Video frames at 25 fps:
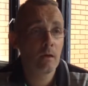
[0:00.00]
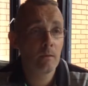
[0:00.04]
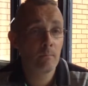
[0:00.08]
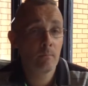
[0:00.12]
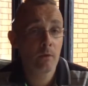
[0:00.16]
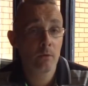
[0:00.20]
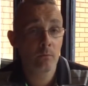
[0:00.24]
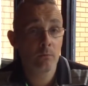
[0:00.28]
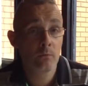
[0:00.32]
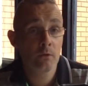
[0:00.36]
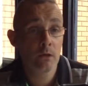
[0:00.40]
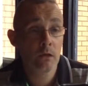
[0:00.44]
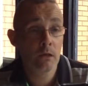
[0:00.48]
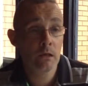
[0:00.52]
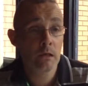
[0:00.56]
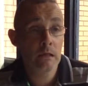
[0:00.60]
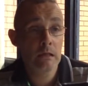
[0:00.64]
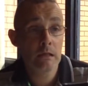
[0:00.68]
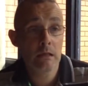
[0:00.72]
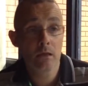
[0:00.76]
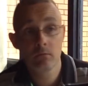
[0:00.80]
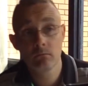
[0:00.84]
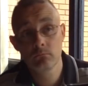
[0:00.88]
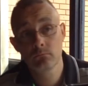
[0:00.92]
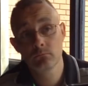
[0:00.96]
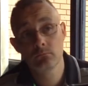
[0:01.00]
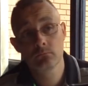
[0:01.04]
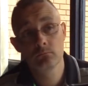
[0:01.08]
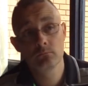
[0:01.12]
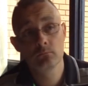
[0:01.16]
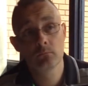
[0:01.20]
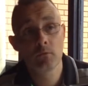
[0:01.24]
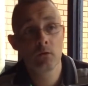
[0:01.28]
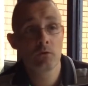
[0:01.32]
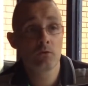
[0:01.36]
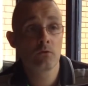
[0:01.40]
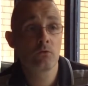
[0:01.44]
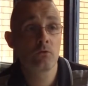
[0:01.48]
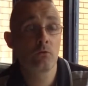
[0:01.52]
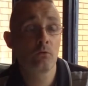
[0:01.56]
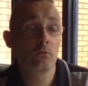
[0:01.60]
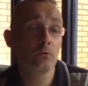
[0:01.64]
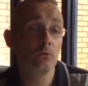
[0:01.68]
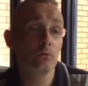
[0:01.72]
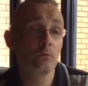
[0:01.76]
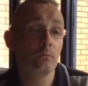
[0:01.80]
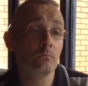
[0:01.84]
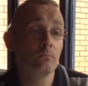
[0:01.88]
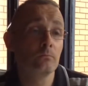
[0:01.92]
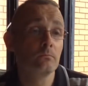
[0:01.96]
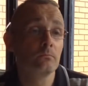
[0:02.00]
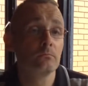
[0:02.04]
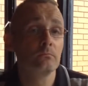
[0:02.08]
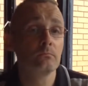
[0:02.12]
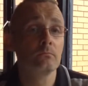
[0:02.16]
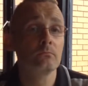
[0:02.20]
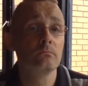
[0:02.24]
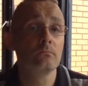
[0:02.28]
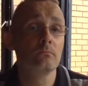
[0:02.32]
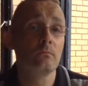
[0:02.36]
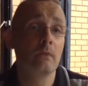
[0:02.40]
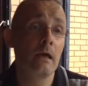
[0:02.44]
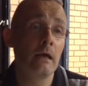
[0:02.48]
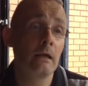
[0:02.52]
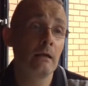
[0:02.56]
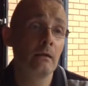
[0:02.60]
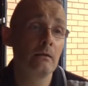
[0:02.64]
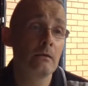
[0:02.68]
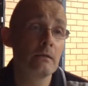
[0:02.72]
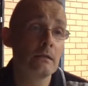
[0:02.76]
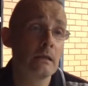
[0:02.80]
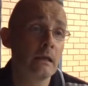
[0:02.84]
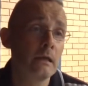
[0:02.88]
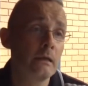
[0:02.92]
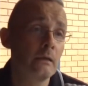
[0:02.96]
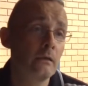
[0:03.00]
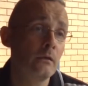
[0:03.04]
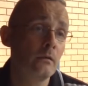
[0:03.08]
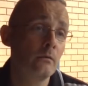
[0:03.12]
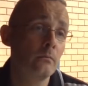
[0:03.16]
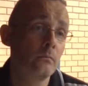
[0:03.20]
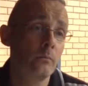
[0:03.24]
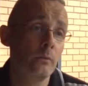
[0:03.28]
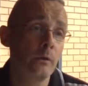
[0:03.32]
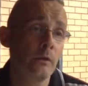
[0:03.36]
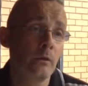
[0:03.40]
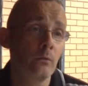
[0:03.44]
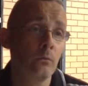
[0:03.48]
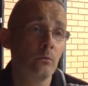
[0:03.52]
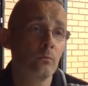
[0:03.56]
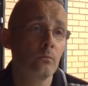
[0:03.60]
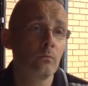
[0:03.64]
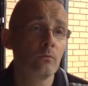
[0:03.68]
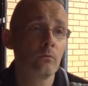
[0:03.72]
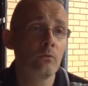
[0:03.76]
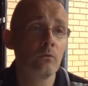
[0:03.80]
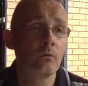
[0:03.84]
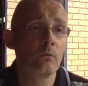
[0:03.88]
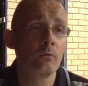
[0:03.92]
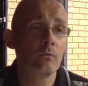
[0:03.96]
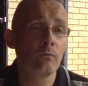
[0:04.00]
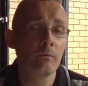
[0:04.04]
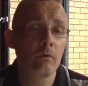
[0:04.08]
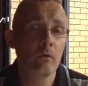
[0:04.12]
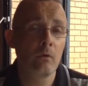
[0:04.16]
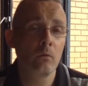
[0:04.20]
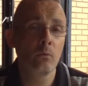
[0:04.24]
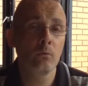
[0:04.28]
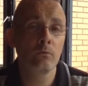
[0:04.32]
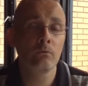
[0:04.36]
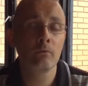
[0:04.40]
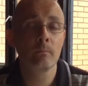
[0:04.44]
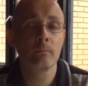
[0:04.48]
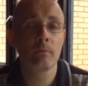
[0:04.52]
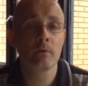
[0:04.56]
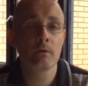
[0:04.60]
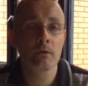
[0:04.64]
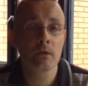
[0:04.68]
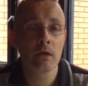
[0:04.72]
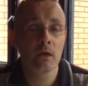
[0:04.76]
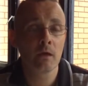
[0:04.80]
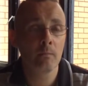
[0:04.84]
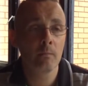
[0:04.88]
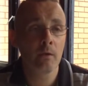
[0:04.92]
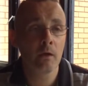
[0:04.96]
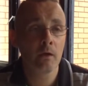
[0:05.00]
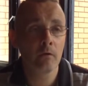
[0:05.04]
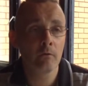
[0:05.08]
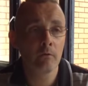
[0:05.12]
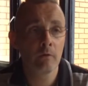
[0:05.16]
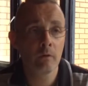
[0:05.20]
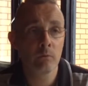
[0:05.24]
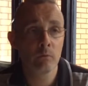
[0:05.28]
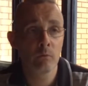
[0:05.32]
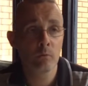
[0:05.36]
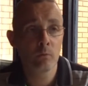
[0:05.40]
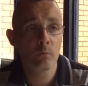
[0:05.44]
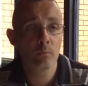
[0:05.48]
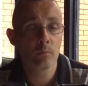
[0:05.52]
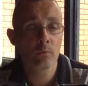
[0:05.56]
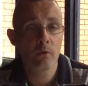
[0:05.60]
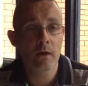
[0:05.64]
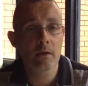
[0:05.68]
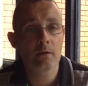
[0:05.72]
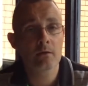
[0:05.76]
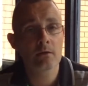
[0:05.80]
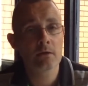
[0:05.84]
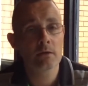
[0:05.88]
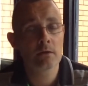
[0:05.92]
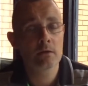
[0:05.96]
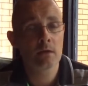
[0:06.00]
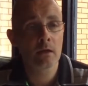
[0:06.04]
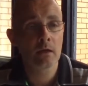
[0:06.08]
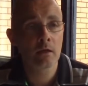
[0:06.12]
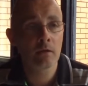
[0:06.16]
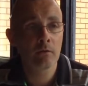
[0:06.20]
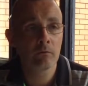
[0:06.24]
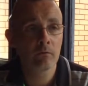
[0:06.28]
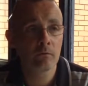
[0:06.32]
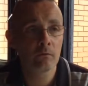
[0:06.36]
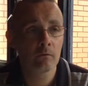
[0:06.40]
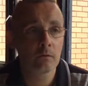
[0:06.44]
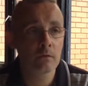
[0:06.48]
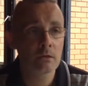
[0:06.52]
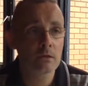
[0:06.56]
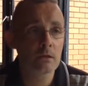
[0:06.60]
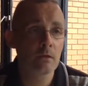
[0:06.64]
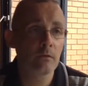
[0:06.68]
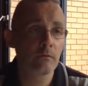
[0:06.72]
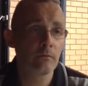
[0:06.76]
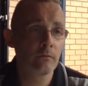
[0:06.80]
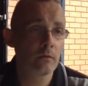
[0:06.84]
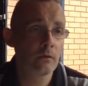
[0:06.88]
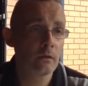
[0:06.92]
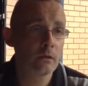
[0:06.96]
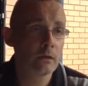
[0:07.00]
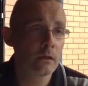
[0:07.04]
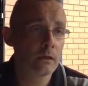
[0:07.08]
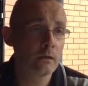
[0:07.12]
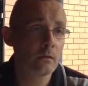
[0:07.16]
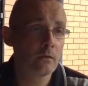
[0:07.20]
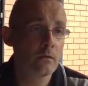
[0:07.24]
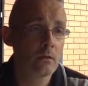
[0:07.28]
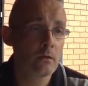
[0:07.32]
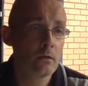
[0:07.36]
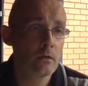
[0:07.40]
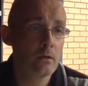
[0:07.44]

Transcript: MOD, Storm, Alan Taylor. We all all from the same area. We all practice together and stuff like that.